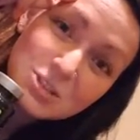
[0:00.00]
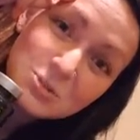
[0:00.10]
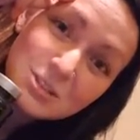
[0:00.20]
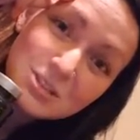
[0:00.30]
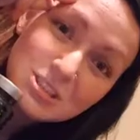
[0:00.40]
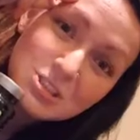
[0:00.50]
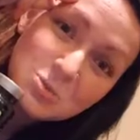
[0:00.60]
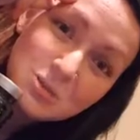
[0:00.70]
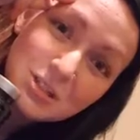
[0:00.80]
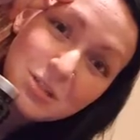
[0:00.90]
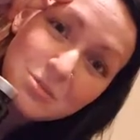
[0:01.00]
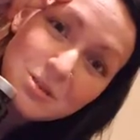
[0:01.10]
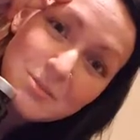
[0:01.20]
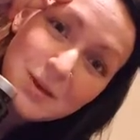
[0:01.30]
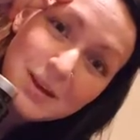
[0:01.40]

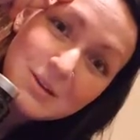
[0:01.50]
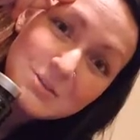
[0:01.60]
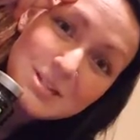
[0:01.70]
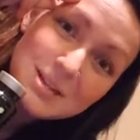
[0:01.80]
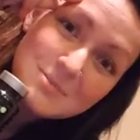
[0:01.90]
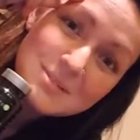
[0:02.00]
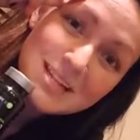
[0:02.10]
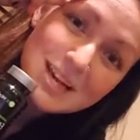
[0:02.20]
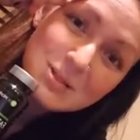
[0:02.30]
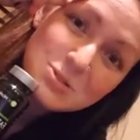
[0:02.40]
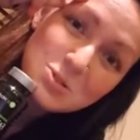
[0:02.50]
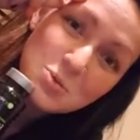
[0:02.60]
223 pounds and I'm down